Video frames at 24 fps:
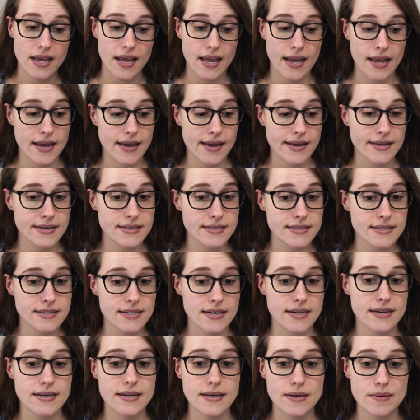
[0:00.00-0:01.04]
And
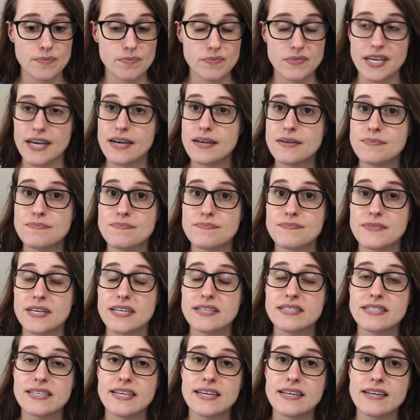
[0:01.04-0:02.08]
um, yeah,
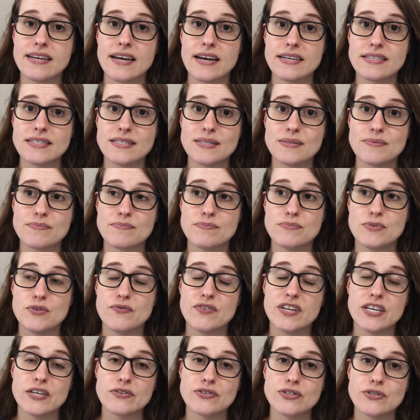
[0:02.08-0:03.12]
thanks again, guys. New
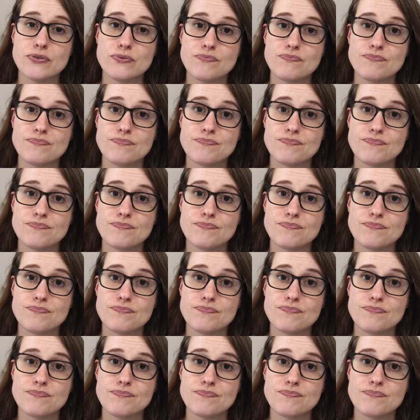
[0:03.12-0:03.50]
video soon.